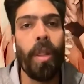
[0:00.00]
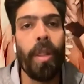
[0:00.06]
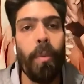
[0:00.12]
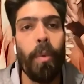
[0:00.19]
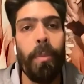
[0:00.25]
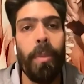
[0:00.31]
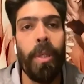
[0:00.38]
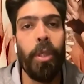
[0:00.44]
of
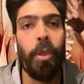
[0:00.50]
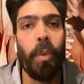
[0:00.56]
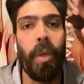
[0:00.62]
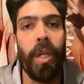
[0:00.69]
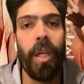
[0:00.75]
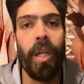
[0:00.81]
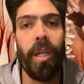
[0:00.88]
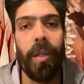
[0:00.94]
them will be
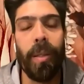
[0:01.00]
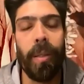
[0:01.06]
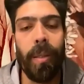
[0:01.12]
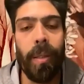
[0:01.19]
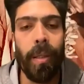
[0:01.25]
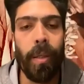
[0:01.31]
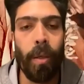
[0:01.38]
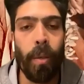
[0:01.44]
joining
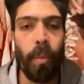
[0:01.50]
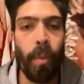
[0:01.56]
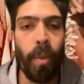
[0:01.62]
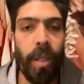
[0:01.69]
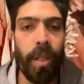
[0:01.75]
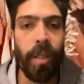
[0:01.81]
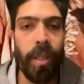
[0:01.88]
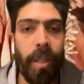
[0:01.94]
on
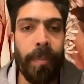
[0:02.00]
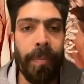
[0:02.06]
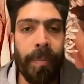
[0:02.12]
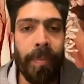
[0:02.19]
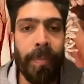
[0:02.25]
one of the